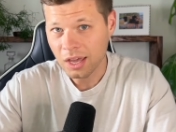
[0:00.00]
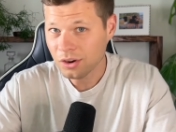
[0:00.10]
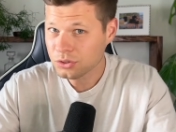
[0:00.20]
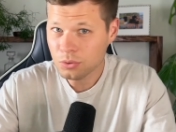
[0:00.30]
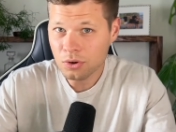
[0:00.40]
And
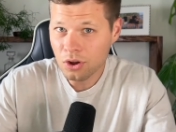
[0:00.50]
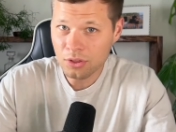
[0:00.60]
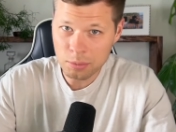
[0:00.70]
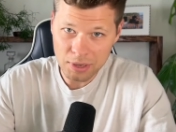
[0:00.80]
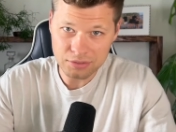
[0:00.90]
I'll do it all
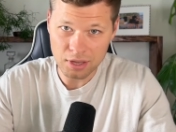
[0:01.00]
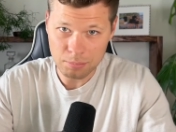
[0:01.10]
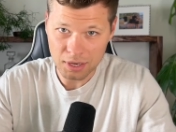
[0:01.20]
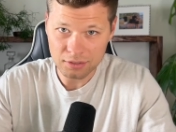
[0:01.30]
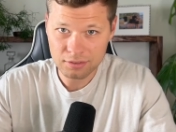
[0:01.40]
in about 10
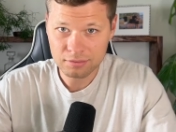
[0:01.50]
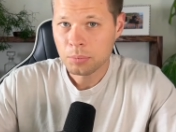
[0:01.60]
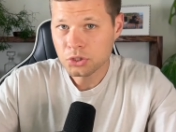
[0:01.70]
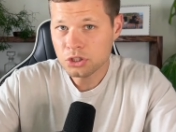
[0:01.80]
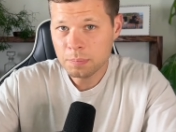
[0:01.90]
minutes.
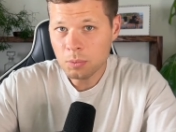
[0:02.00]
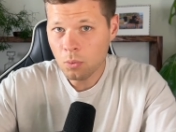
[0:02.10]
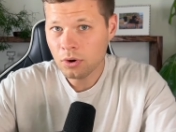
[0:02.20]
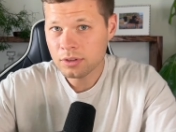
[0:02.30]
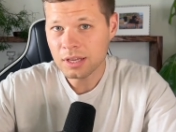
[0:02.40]
But just be
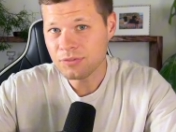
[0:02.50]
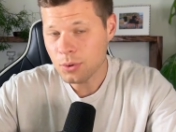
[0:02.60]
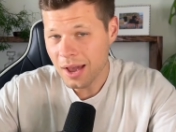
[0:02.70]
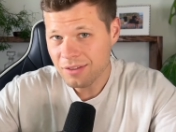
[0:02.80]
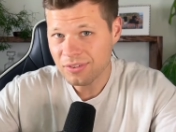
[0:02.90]
warned, if
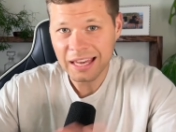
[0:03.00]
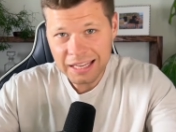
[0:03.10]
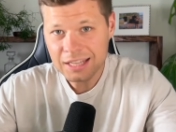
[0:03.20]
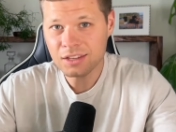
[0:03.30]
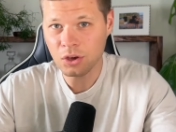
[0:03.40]
you have
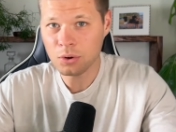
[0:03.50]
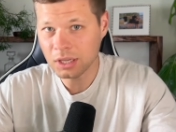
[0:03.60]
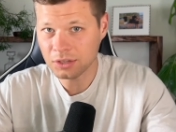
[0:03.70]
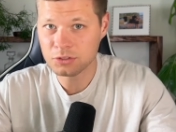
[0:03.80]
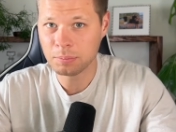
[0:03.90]
any
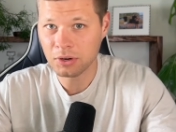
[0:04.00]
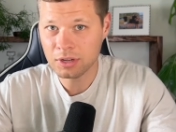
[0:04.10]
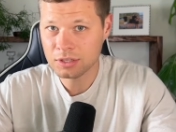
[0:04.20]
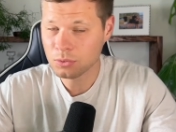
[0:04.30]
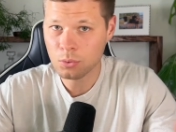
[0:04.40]
coding
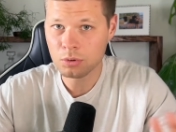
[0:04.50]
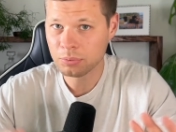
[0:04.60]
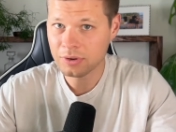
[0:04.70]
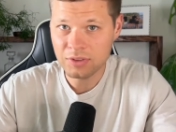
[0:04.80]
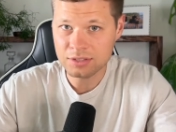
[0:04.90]
experience or
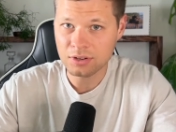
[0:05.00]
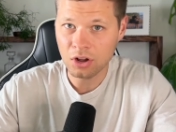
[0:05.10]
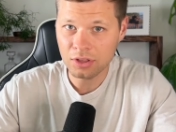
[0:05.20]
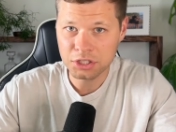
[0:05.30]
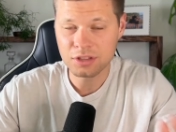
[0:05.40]
previous
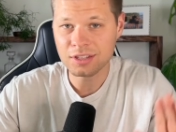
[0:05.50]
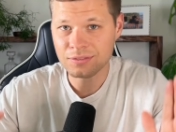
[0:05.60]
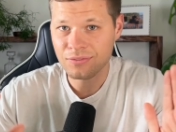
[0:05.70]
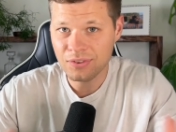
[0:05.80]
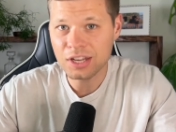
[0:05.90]
knowledge, this
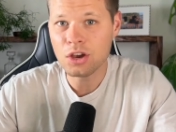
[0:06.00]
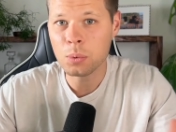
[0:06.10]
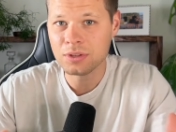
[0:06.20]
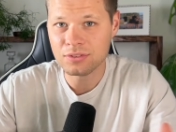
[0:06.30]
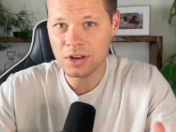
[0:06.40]
video
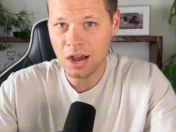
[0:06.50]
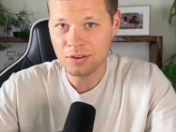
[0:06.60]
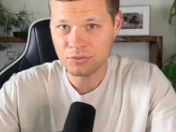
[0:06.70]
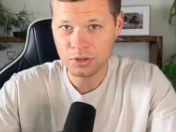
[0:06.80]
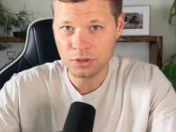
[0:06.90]
is
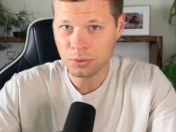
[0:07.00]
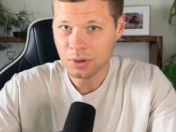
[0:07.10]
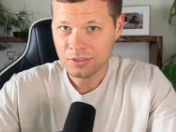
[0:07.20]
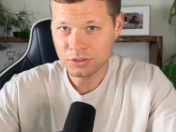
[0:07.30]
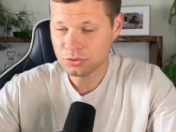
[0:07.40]
not for you.
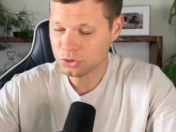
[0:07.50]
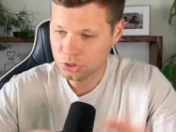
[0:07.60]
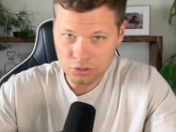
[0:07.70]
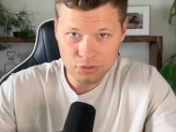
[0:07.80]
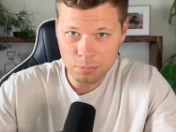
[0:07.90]
This is
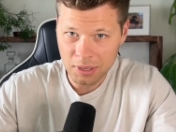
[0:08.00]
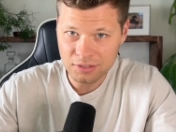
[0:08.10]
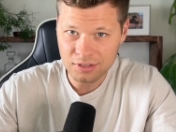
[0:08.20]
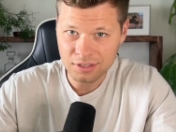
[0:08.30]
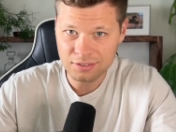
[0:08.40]
just the
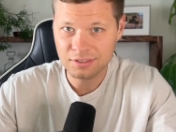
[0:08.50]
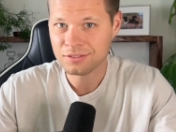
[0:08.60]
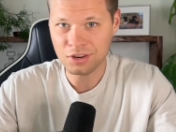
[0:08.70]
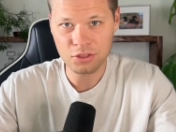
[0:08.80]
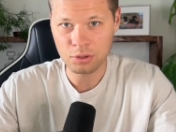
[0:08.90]
basics,
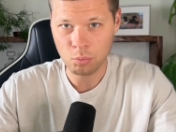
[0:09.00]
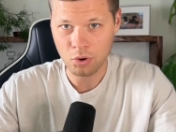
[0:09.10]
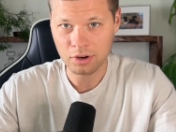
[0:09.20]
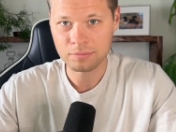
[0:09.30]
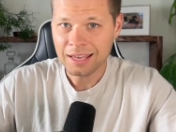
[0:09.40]
nothing more.